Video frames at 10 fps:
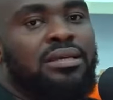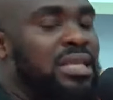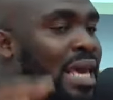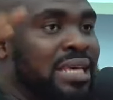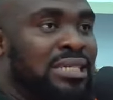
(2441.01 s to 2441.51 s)

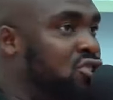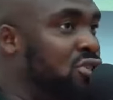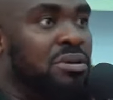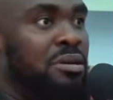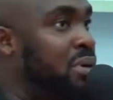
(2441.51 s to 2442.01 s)
The
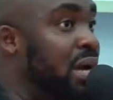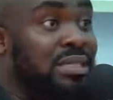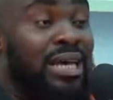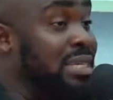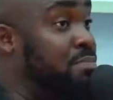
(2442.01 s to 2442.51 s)
extreme
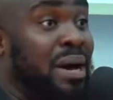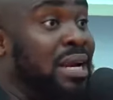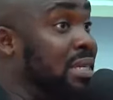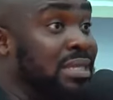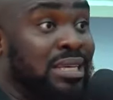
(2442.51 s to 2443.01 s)
liberalists are as
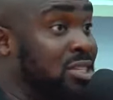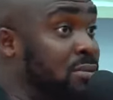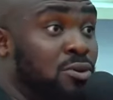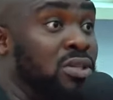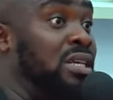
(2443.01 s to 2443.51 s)
bad as the
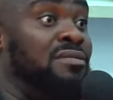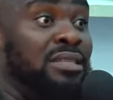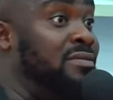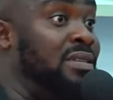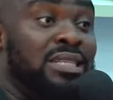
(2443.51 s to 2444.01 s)
extreme
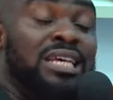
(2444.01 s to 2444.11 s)
conservatives. Absolutely.